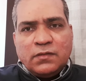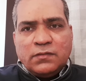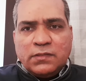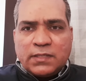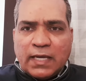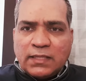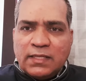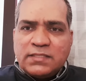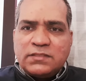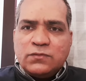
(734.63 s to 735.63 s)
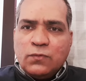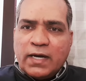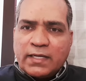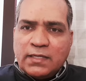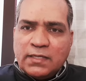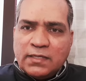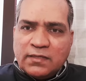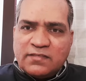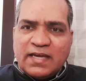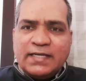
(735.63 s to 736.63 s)
The Catholics who are
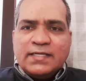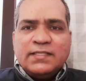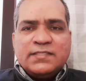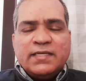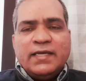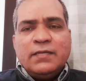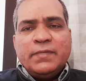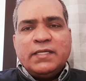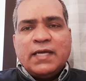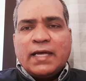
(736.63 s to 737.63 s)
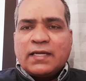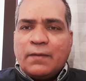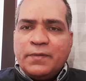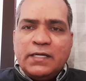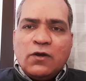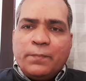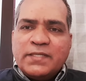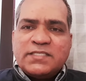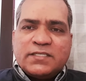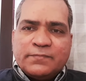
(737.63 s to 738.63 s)
reciting this Hail Mary are completely
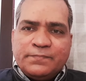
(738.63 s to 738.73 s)
opposite.